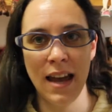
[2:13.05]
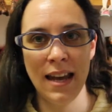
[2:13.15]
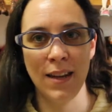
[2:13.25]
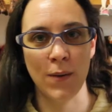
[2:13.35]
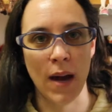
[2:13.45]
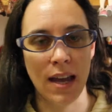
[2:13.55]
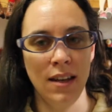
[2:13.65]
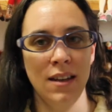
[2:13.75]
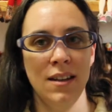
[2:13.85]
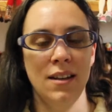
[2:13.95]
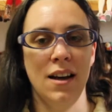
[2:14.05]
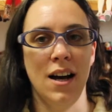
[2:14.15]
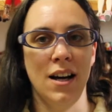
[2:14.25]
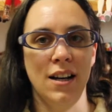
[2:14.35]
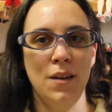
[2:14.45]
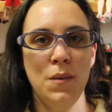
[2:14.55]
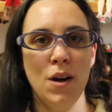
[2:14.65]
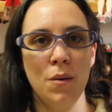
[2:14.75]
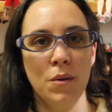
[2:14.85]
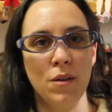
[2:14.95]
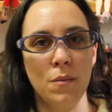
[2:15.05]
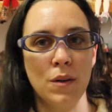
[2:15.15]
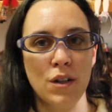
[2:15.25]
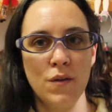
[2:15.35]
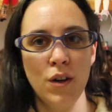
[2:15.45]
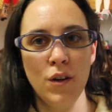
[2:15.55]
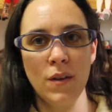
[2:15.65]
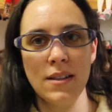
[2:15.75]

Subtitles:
Anyway, let me open the box for you,